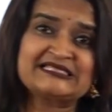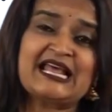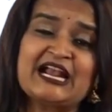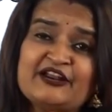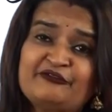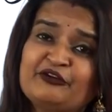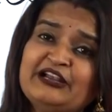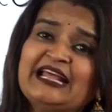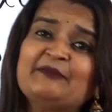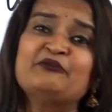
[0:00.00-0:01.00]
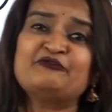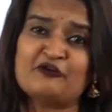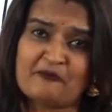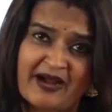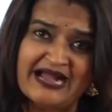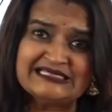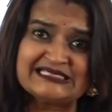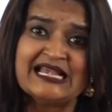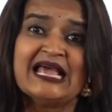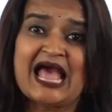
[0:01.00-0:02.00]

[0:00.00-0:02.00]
There are different type of formats